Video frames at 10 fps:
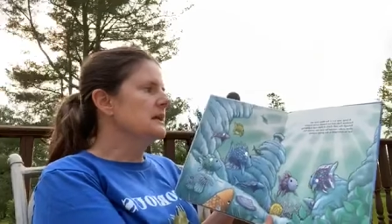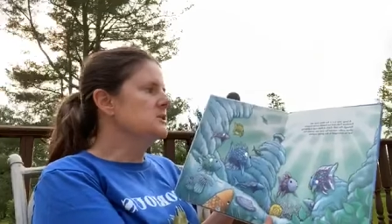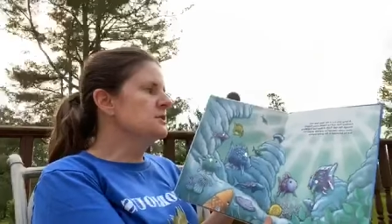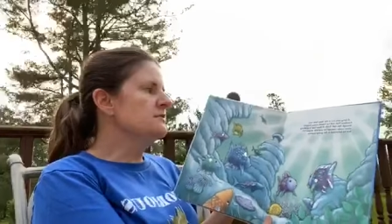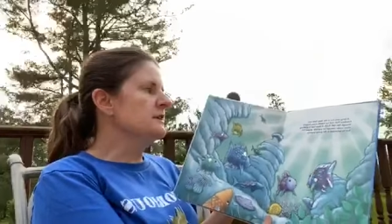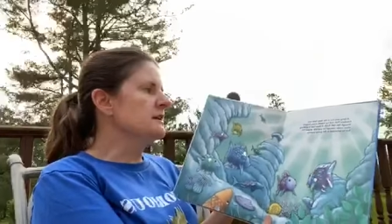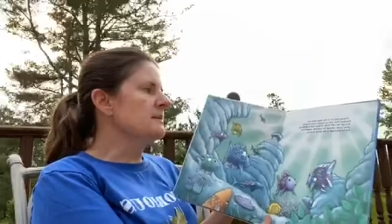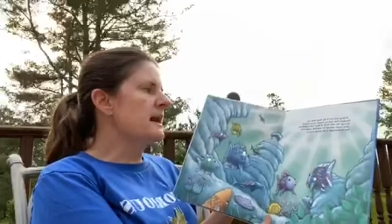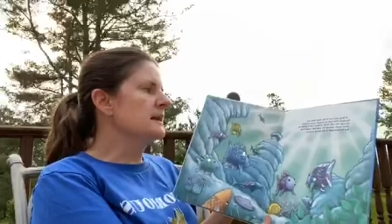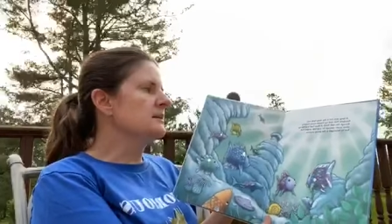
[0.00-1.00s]
Each of
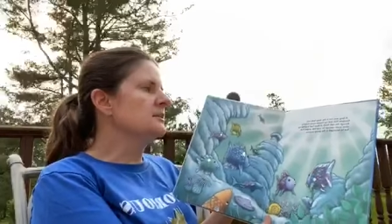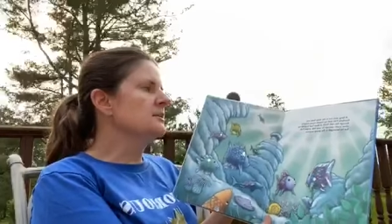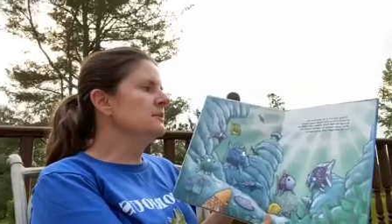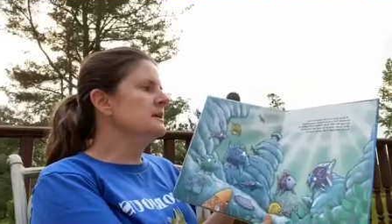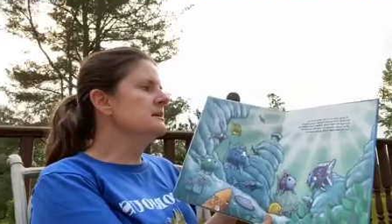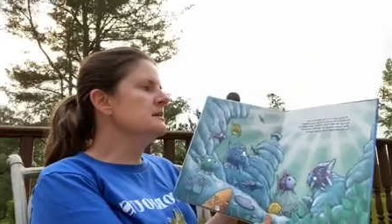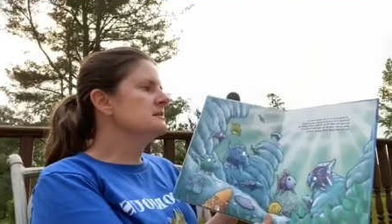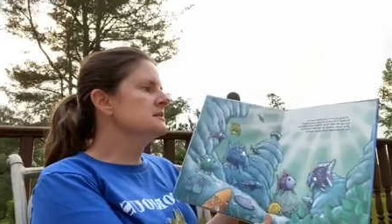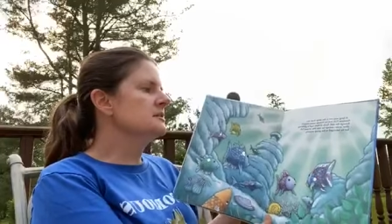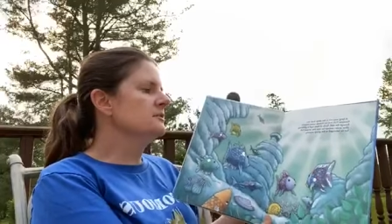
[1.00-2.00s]
them had a glittering
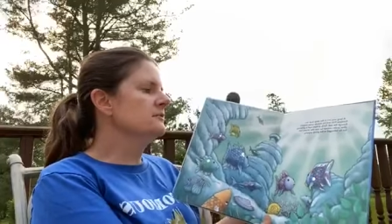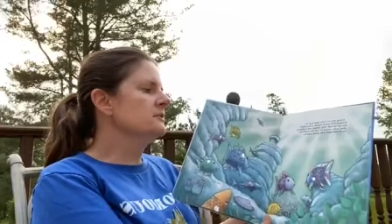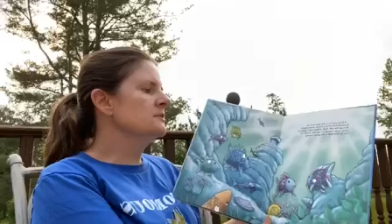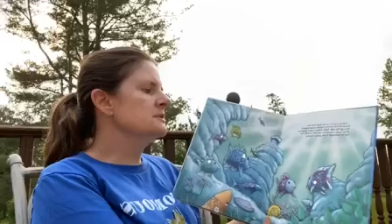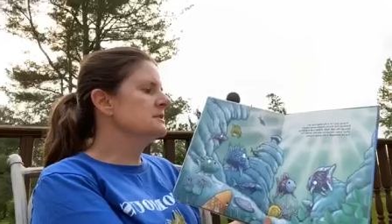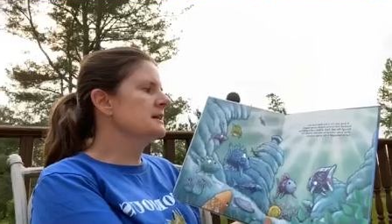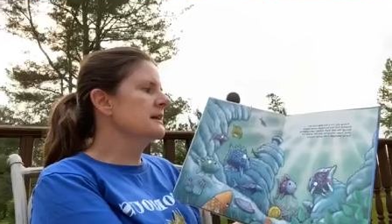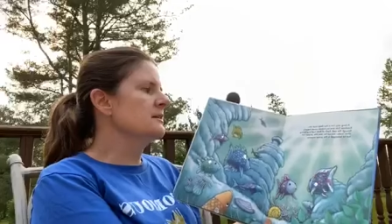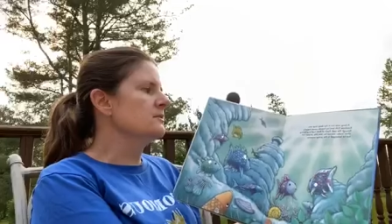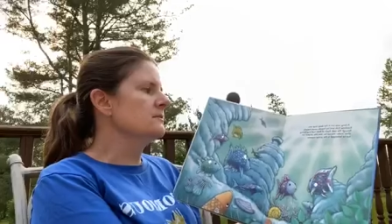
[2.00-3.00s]
silver
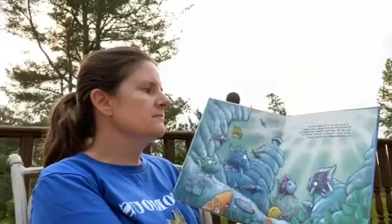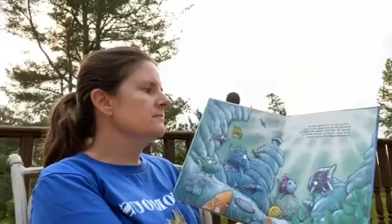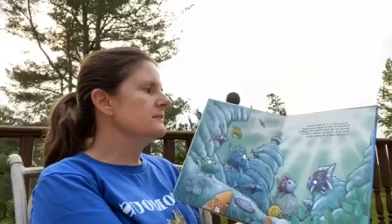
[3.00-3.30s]
scale,